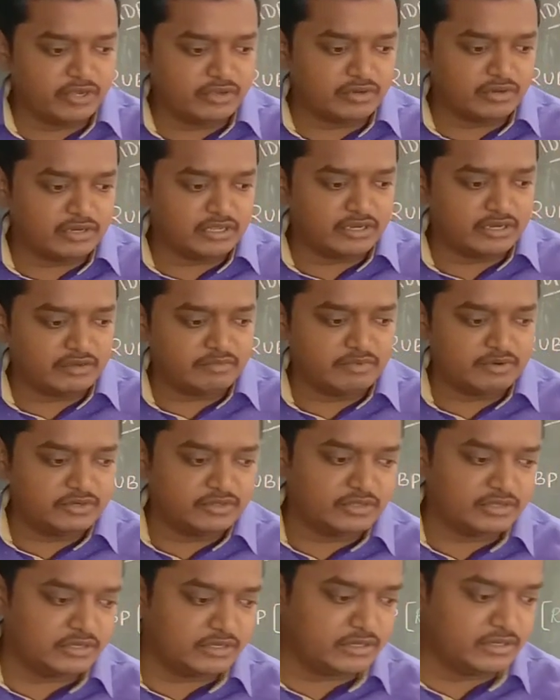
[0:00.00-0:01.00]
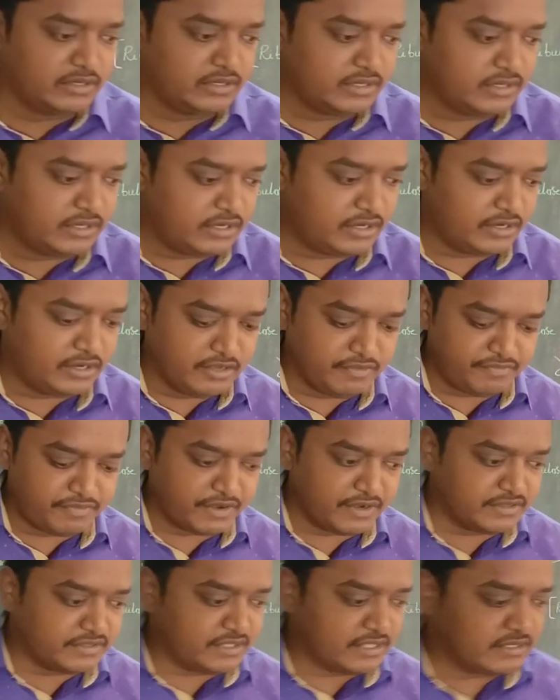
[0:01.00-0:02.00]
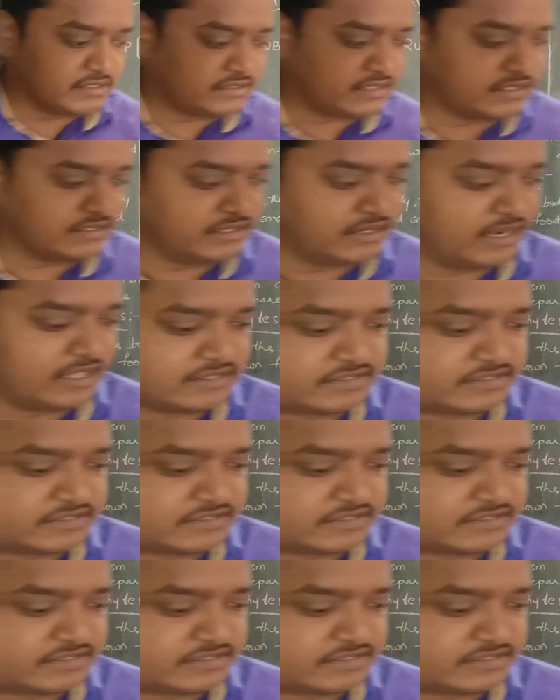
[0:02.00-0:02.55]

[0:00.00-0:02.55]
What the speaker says: learn about the different things in the next